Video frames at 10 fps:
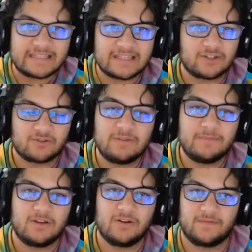It's
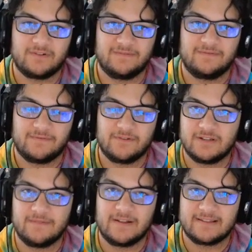extremely good for
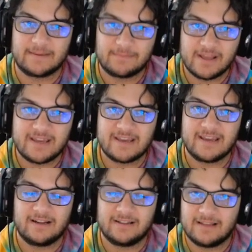defense. I'm
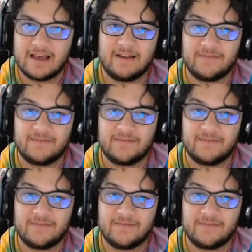liking it a lot.